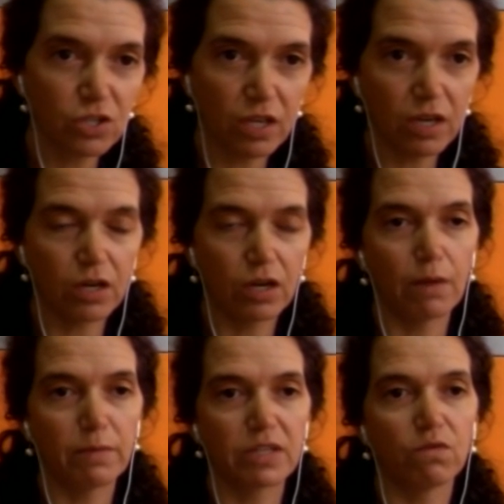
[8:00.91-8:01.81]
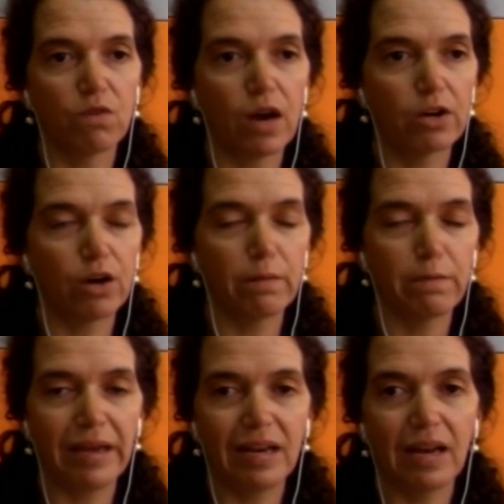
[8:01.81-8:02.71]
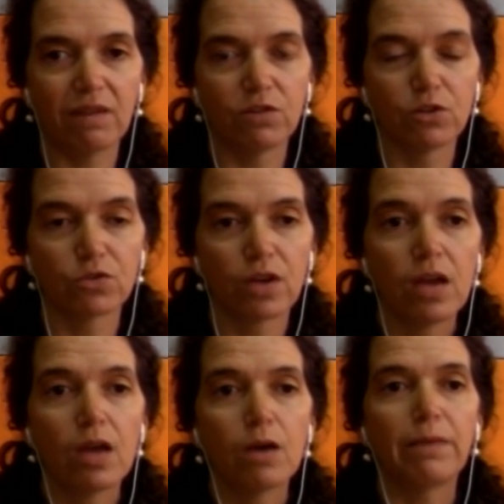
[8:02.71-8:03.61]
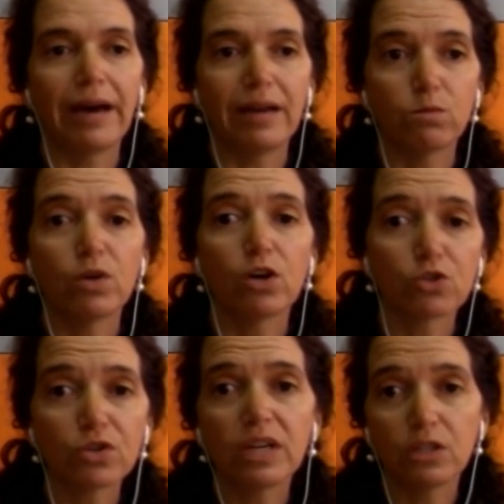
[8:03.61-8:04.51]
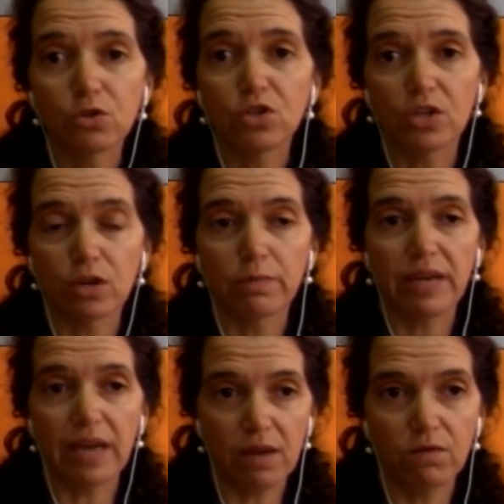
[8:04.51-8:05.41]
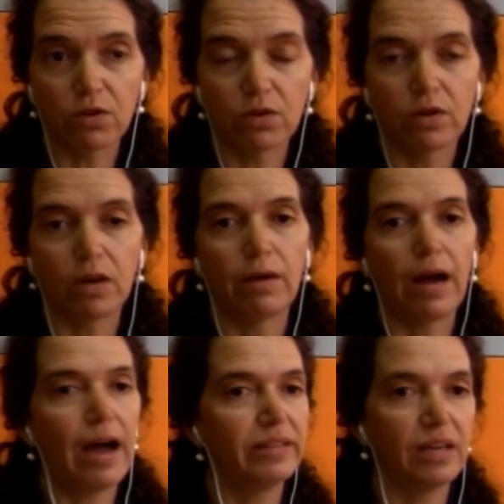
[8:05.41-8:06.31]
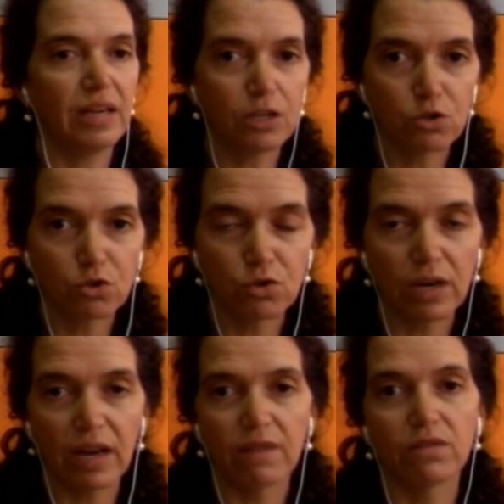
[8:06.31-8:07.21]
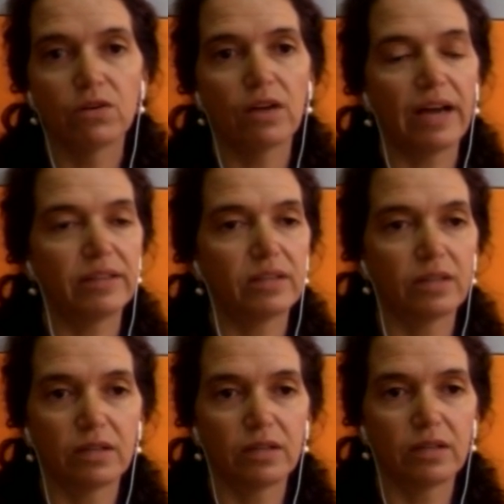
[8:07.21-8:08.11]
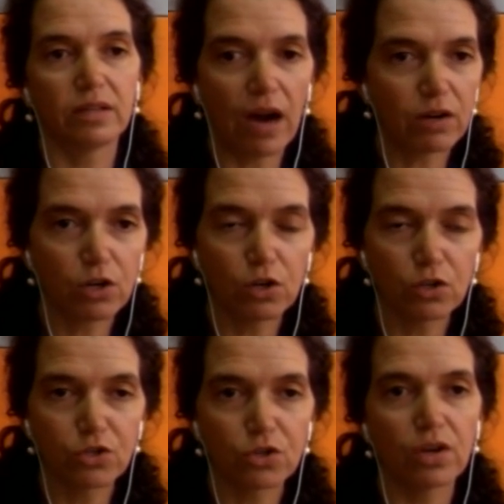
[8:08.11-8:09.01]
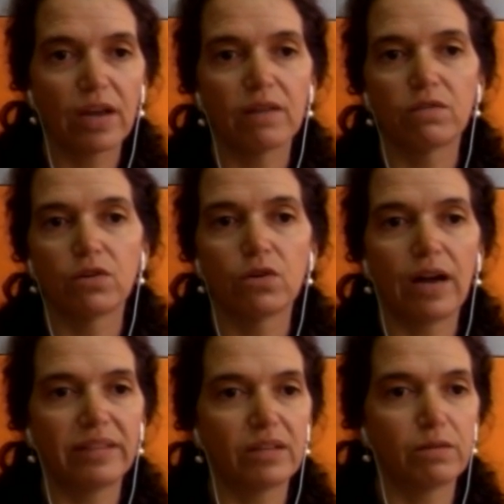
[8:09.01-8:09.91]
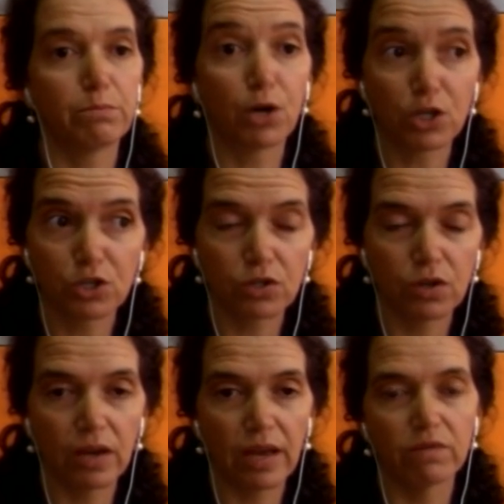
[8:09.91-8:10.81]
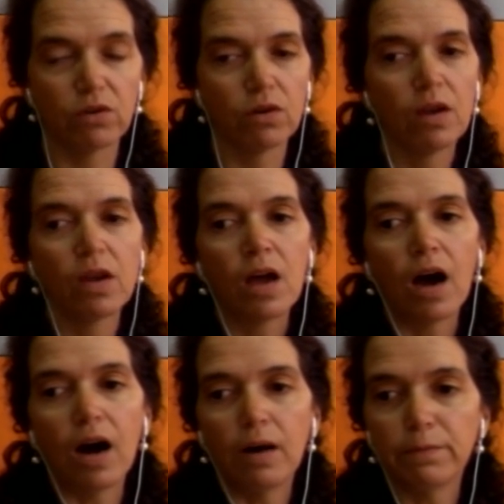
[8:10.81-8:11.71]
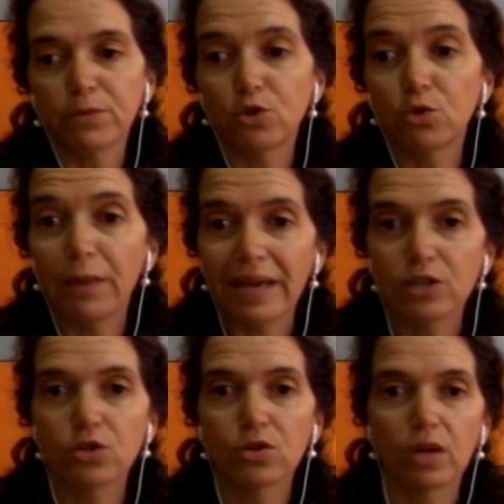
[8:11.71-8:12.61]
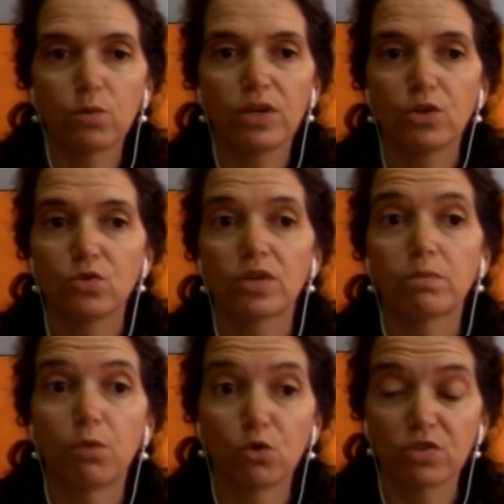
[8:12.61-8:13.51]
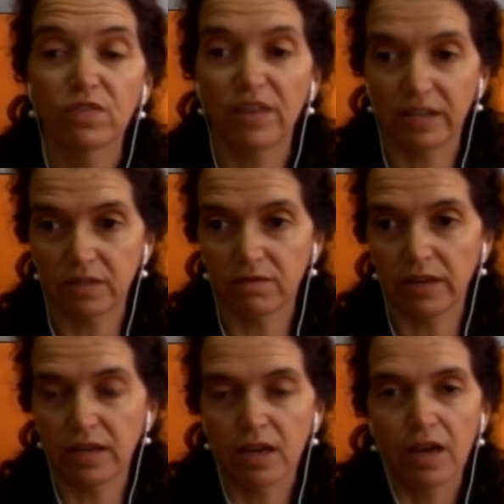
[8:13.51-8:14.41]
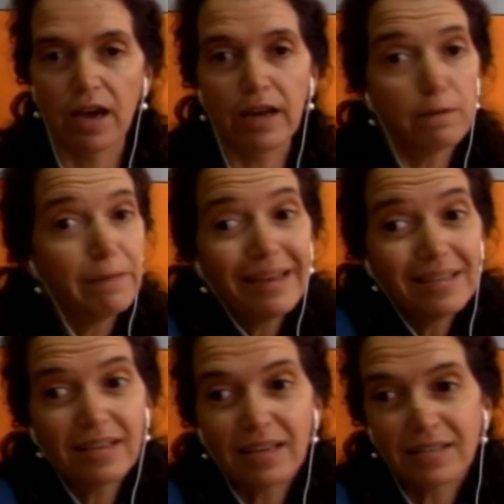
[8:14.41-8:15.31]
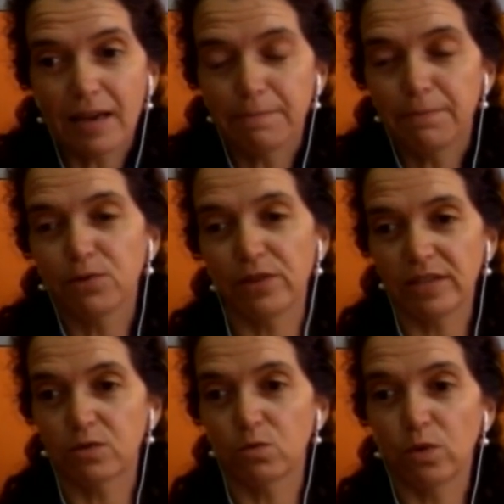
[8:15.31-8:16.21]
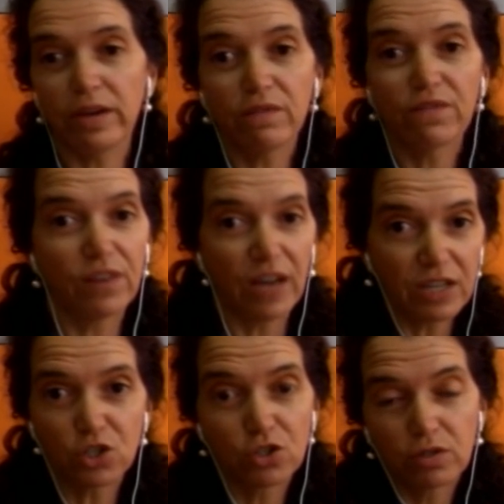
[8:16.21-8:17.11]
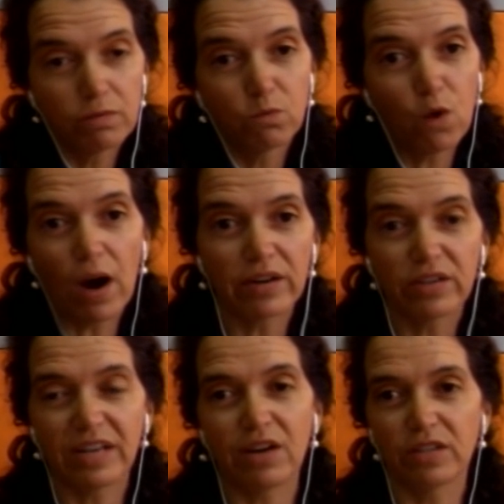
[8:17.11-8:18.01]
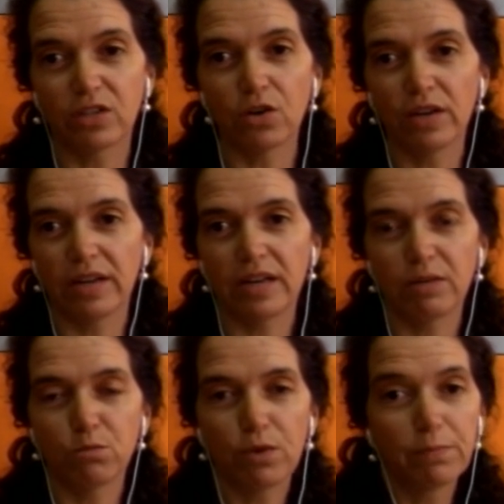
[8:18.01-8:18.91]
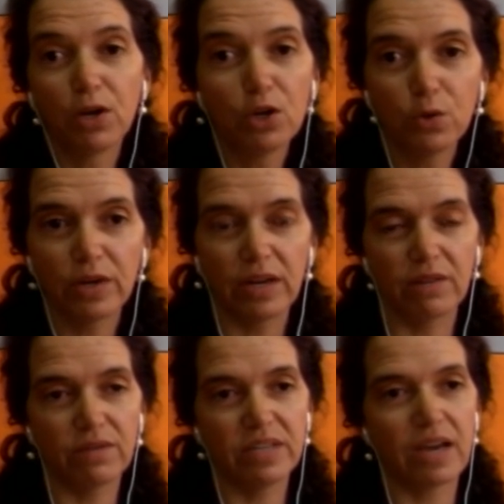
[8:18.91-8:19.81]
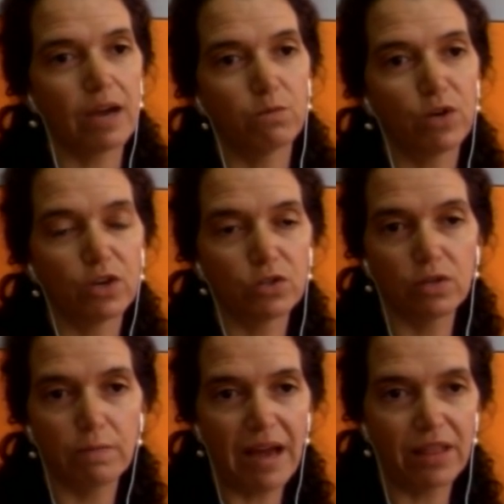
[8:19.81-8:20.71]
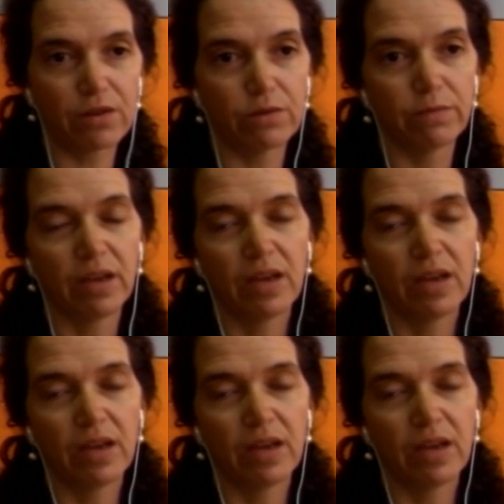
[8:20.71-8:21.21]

the economics of water at many levels, but we also need to change our behavior at the industry level, at the you know, agricultural level, at the personal level, um, to make sure that we use it most effectively. And a basic example is we flush water down the toilet and we pollute it every time we go to the bathroom.